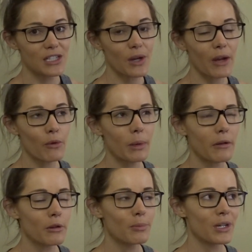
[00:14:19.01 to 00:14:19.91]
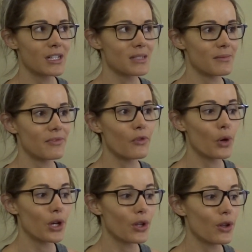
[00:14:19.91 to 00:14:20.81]
So I will probably bring some
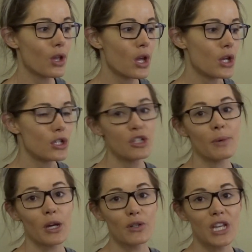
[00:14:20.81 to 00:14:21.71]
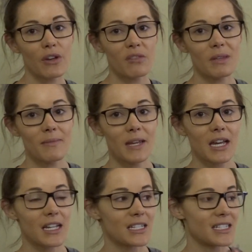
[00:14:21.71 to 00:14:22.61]
foil to my hotel with me
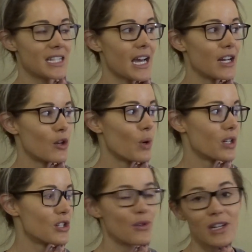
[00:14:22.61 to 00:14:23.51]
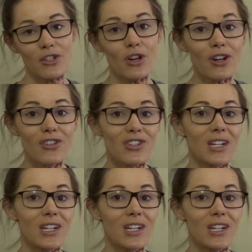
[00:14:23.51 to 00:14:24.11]
because I don't want to get charged